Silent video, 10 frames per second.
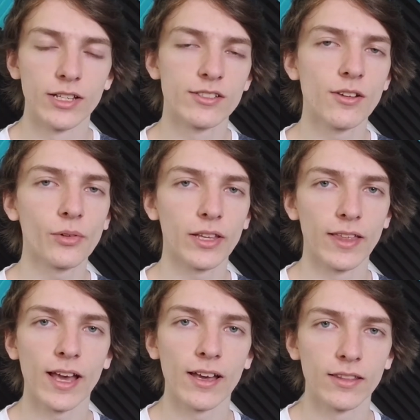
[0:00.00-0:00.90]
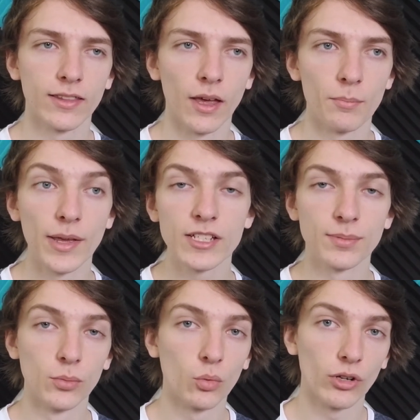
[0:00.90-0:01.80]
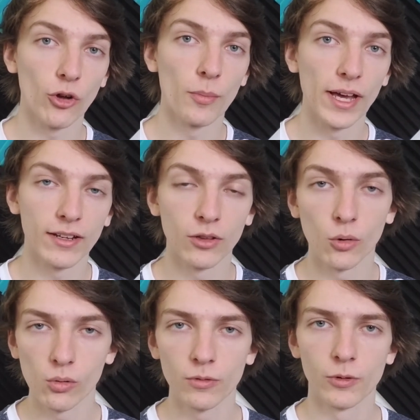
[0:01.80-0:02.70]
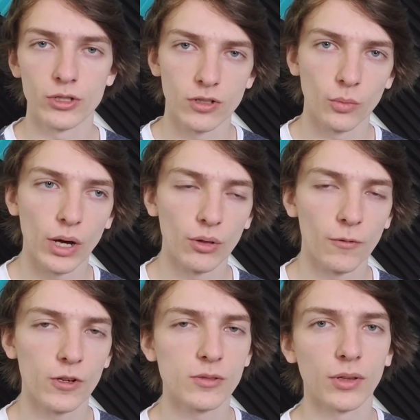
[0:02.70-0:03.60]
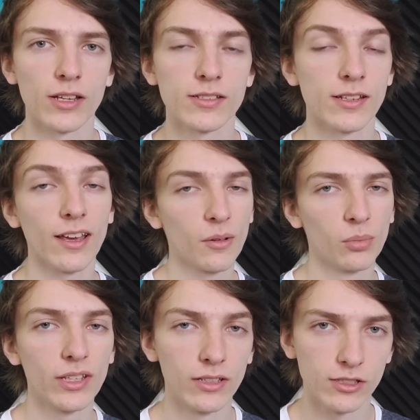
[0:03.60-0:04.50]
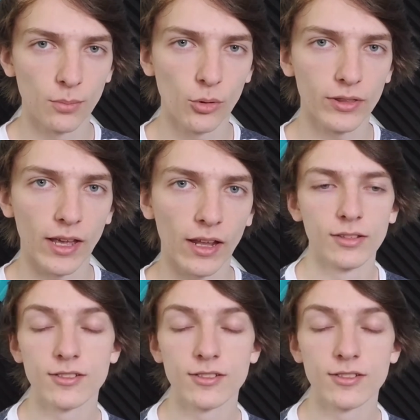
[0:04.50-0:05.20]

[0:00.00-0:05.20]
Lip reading: It's stuff like that that makes people want to go back to the old version of WoW in the first place, and I completely support that.